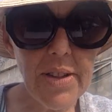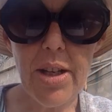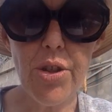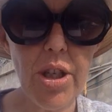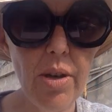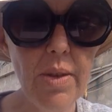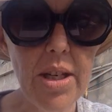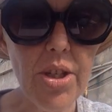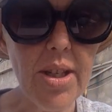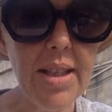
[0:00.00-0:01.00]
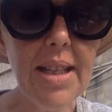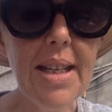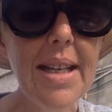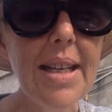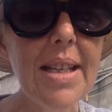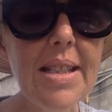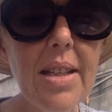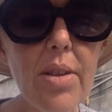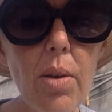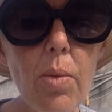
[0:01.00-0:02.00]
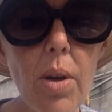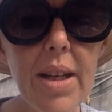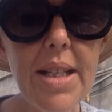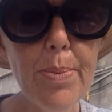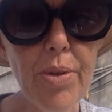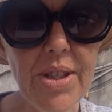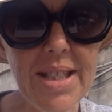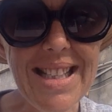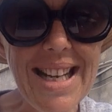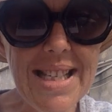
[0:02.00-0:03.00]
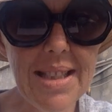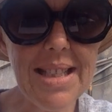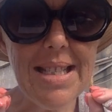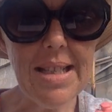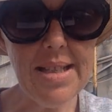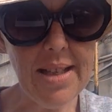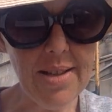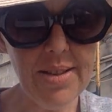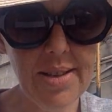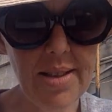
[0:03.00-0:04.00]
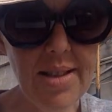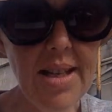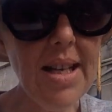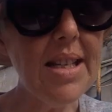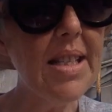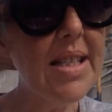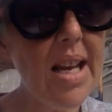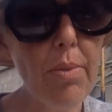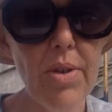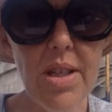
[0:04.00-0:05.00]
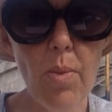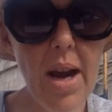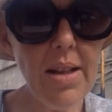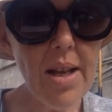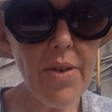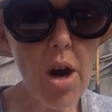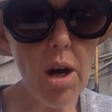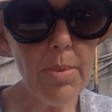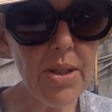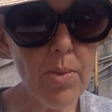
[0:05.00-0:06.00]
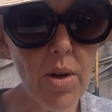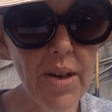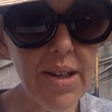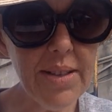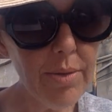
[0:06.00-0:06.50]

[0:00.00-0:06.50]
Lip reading: Letter Generation is that their work is precisely detailed. It's the same reason why I love Carmen's work,